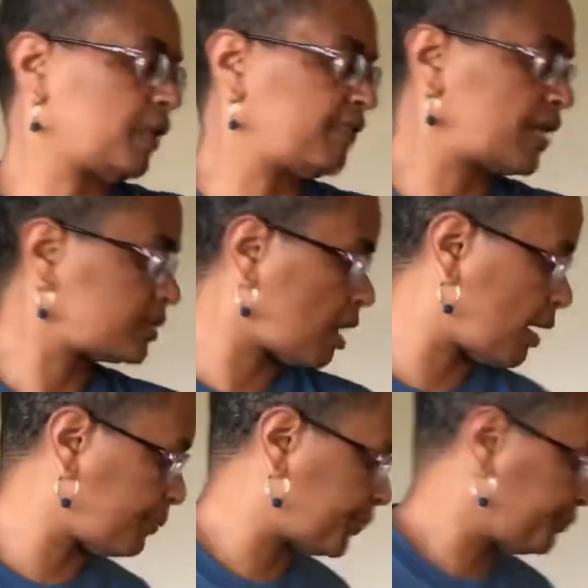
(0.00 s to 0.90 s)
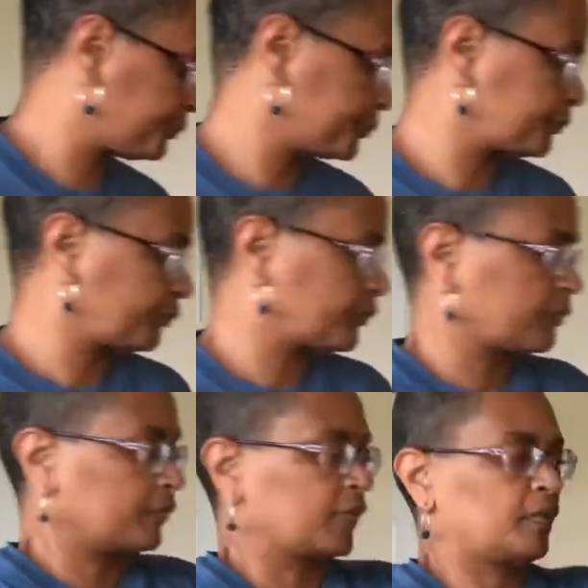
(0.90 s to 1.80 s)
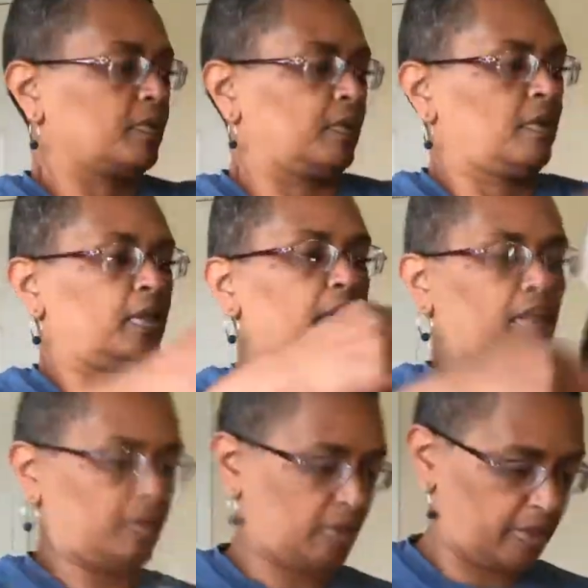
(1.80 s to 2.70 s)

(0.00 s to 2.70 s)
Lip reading: Love that top. And